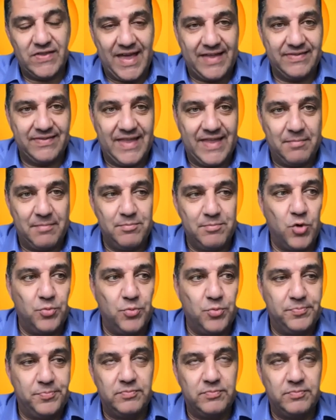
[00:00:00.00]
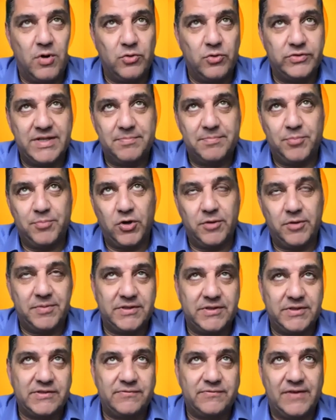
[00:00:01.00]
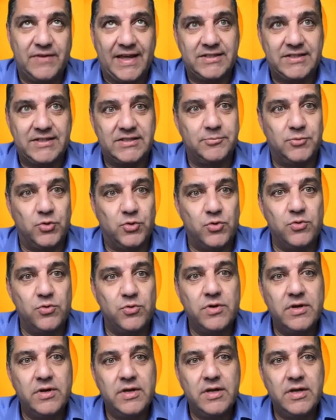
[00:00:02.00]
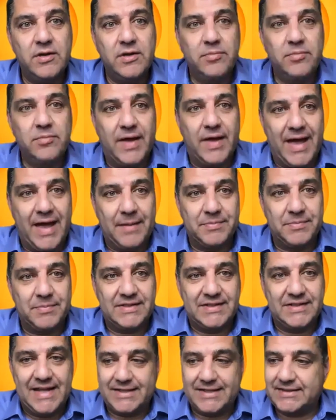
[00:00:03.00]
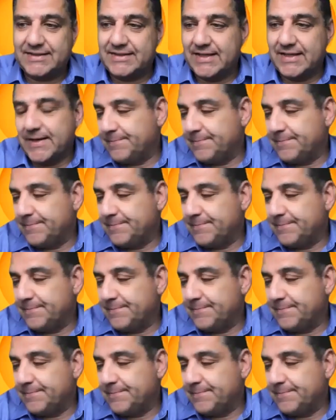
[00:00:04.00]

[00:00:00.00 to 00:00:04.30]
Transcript: to that that multi purpose, flexible, perhaps less yeah.